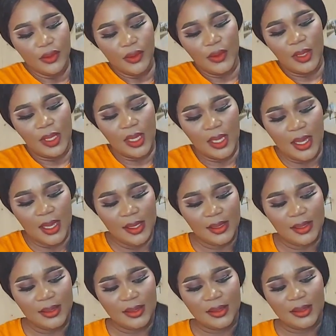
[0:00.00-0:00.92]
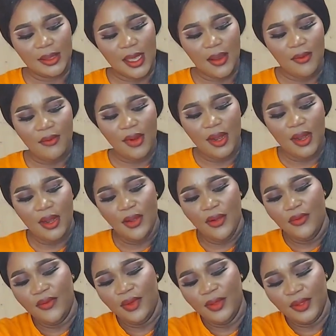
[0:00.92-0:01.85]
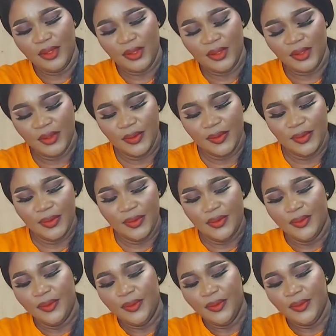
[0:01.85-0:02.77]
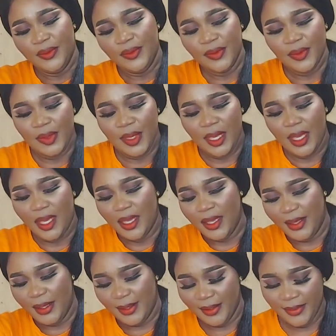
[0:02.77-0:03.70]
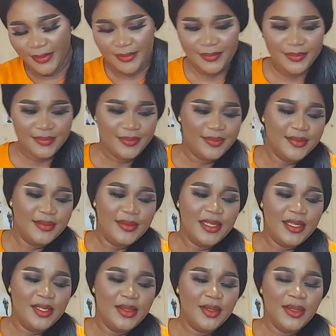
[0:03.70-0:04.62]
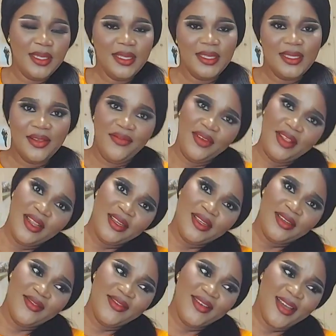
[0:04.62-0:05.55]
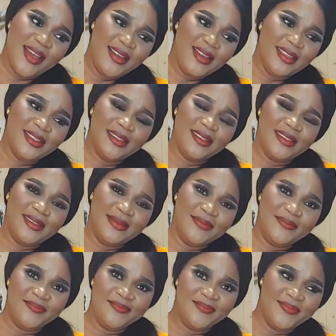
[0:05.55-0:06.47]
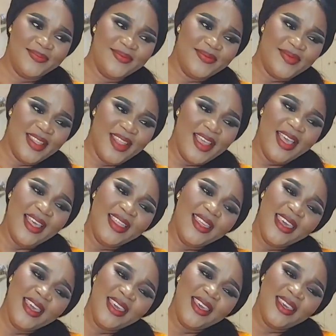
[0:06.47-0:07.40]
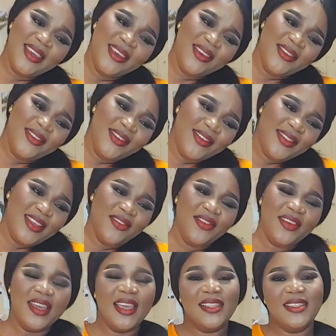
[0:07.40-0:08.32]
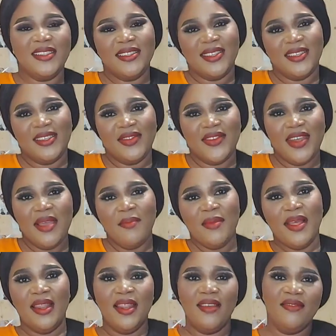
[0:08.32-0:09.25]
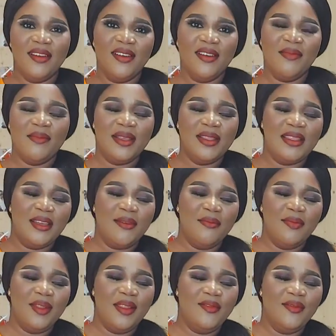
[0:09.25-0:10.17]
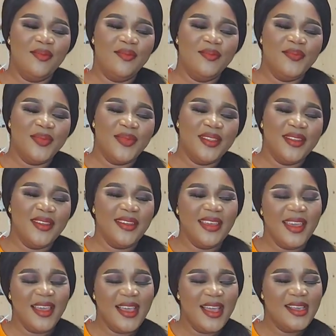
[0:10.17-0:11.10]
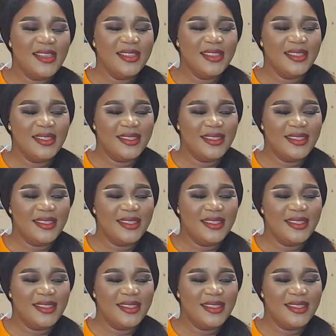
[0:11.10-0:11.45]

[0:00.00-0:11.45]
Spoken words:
Okay, guys. I really love it. Okay. So this is the finished look, guys. Thank you. Don't forget to subscribe and leave a comment down below. Okay, guys.